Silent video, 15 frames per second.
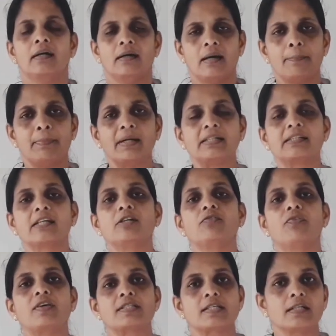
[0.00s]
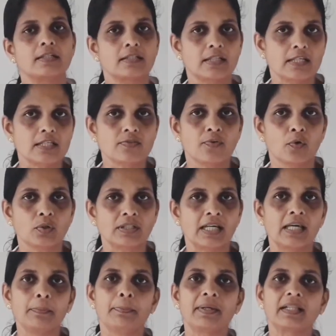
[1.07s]
abundant facilities for
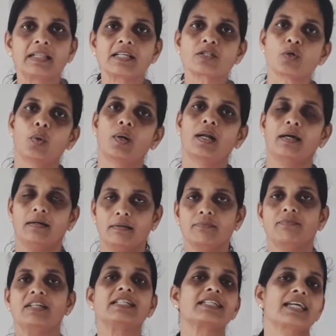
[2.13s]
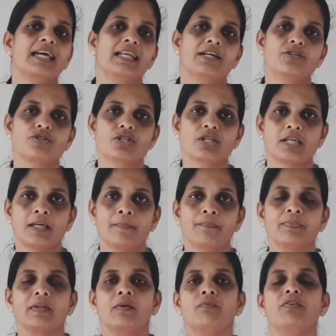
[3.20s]
tapping the solar wind energy.
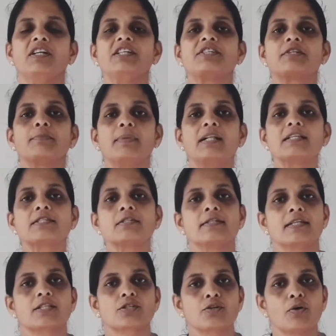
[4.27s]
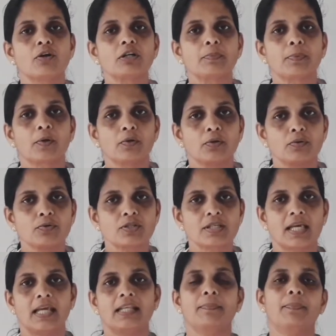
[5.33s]
Windmills does not produce
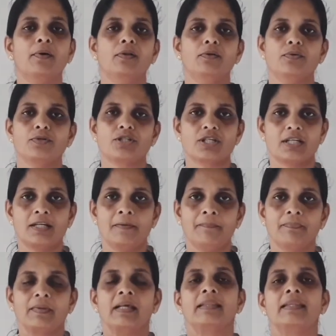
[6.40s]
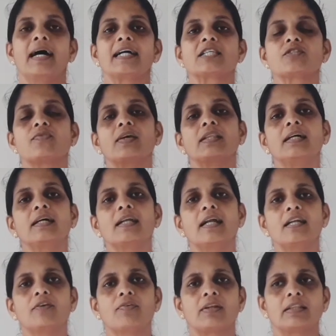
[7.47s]
any pollution. That's why there
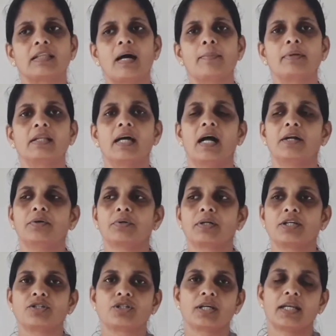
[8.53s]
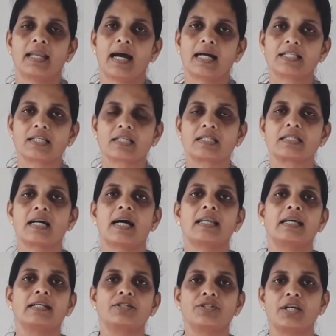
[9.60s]
are different Tamil Nadu region, Rajasthan
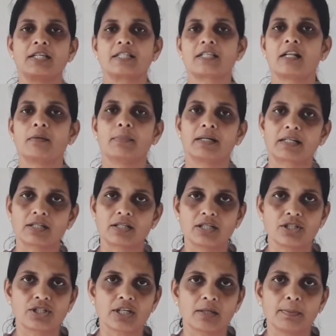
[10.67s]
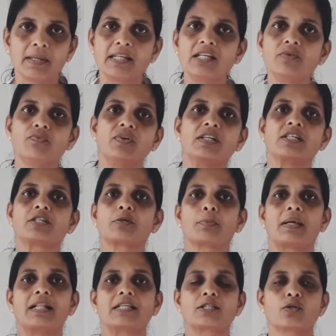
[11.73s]
and Jaisalmer region. Many
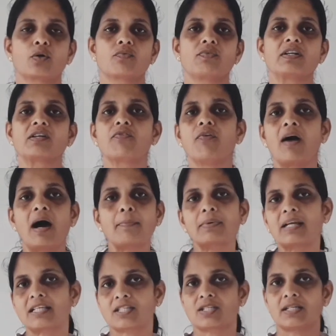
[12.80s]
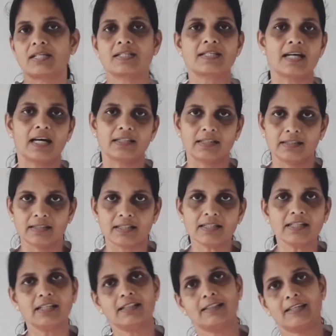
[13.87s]
windmills or wind farm clusters are there
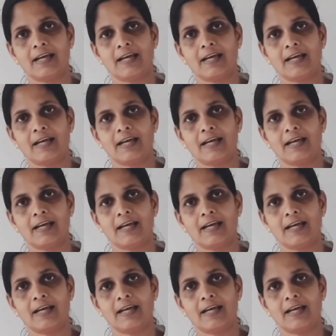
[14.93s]
in